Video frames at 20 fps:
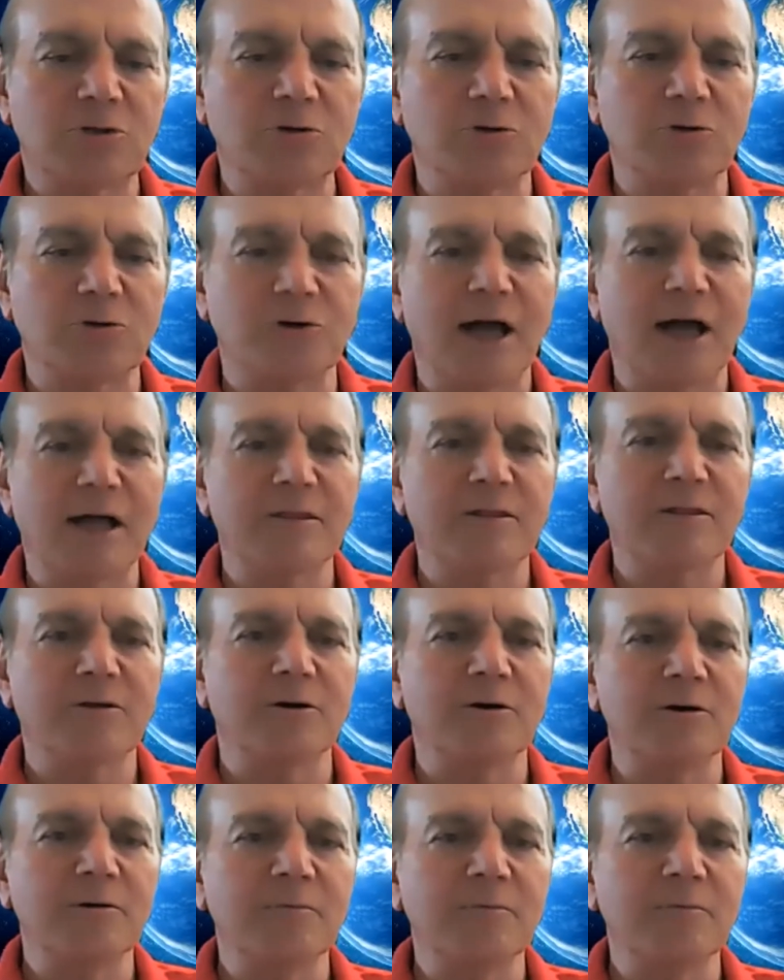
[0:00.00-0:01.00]
to
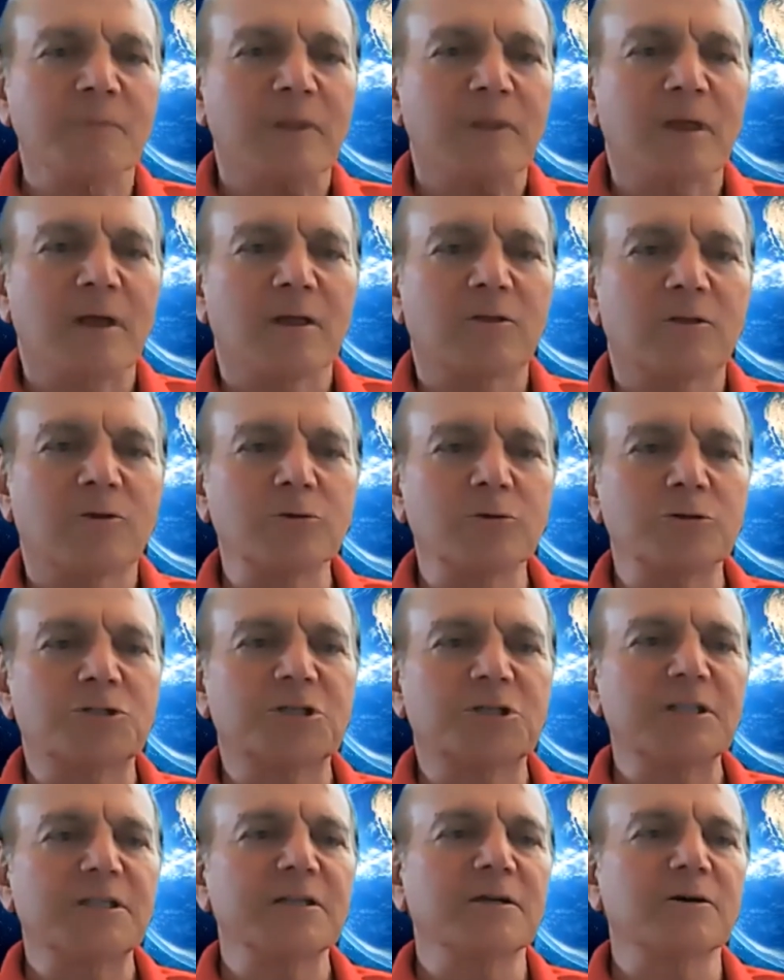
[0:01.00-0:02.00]
Orlando to
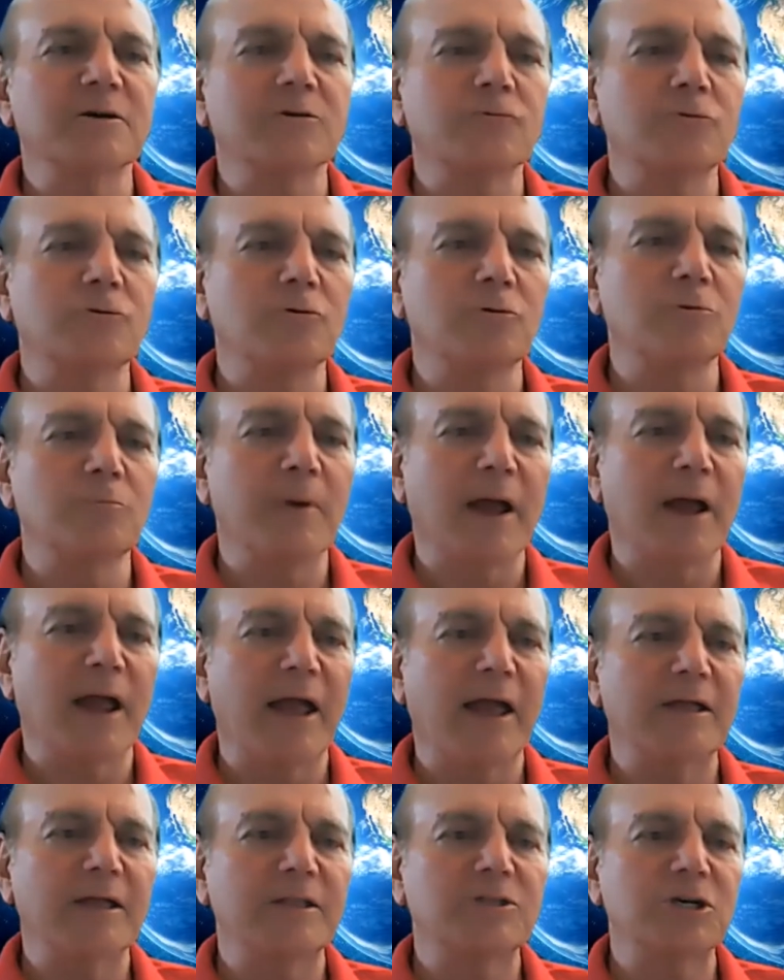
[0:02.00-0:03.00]
sit in a room
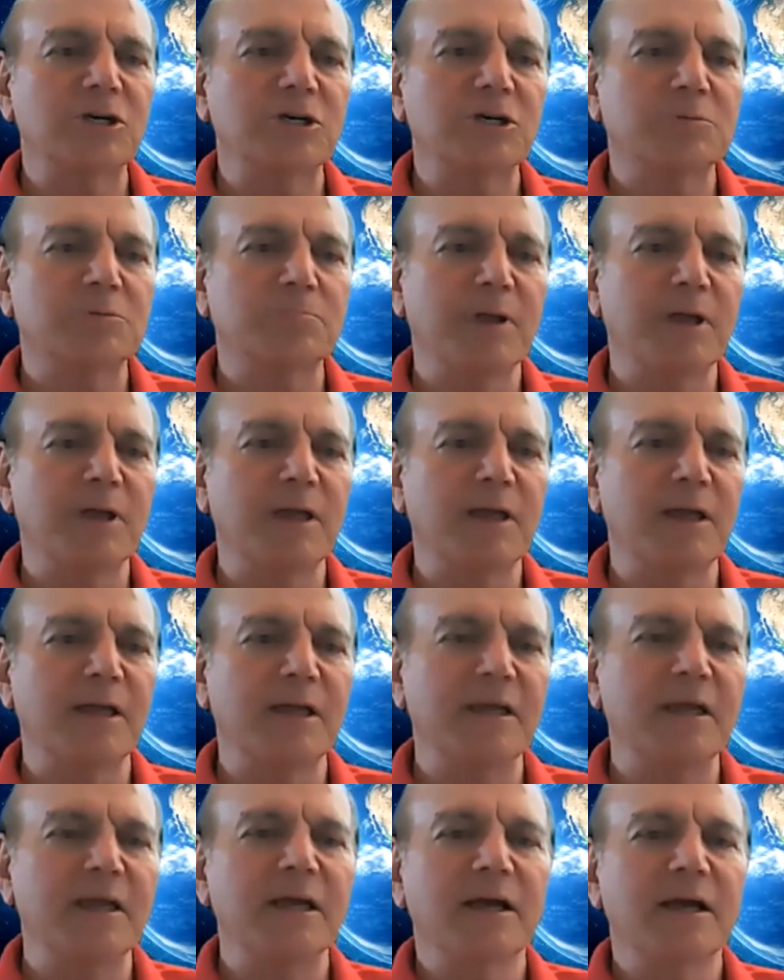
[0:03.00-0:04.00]
and just
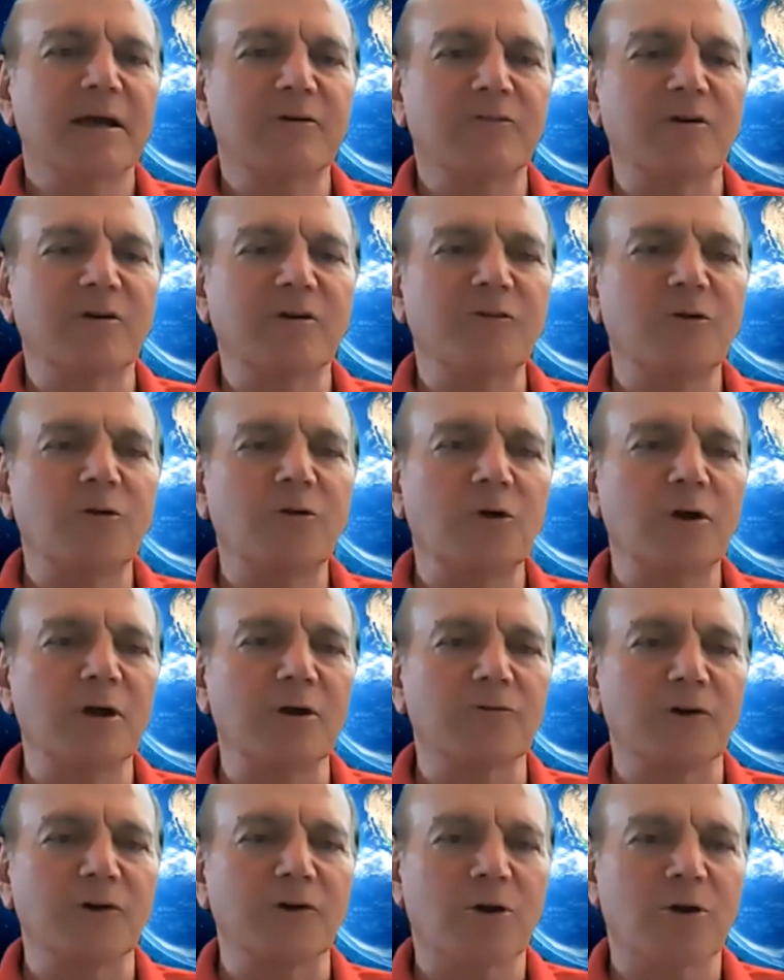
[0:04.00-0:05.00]
be
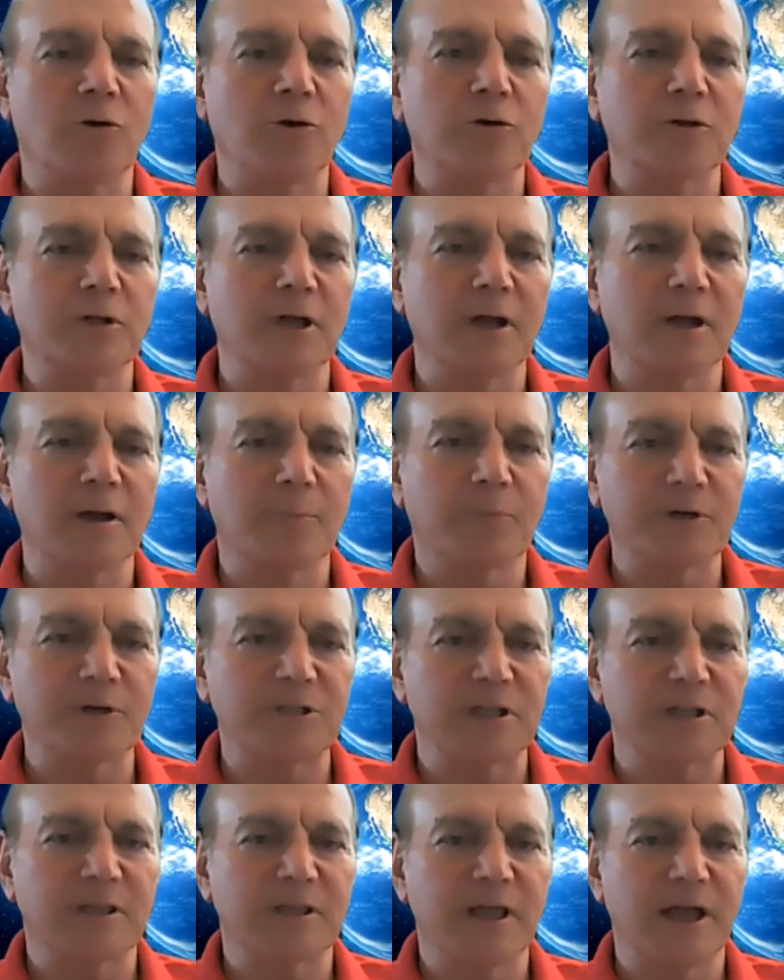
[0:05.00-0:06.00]
reviewing, recording,
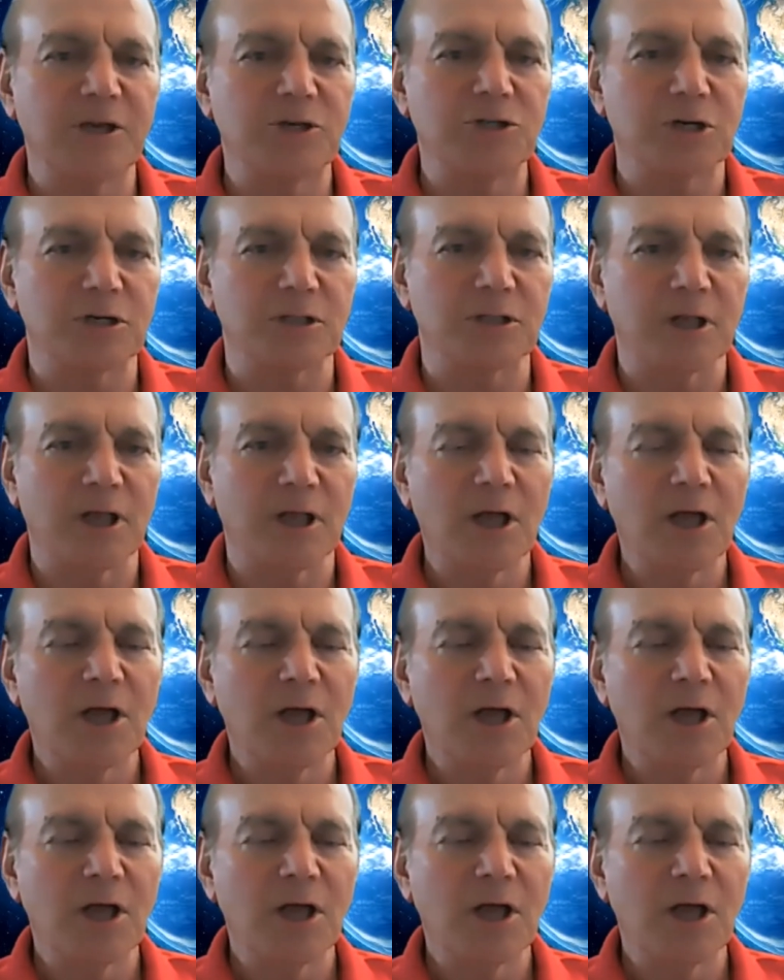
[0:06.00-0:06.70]
presentation.